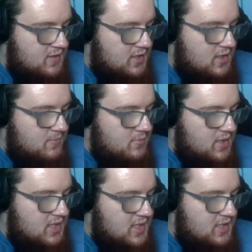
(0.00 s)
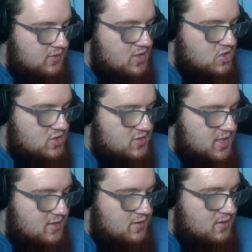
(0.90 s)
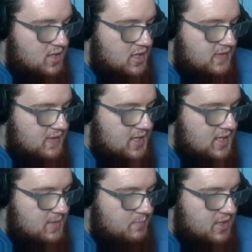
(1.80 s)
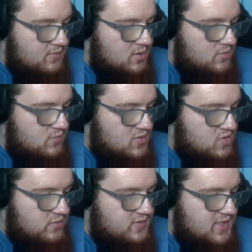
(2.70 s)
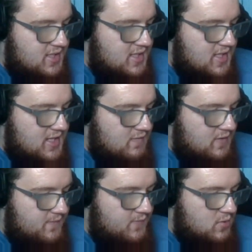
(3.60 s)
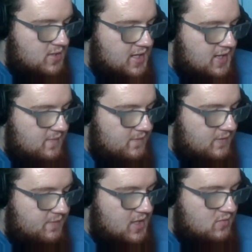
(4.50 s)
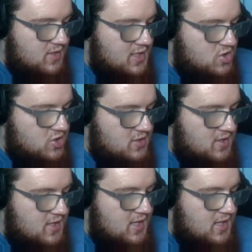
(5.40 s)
The Cube Queen unleashed a terror on the Apollo, resulting in the Fortnite The Foundation.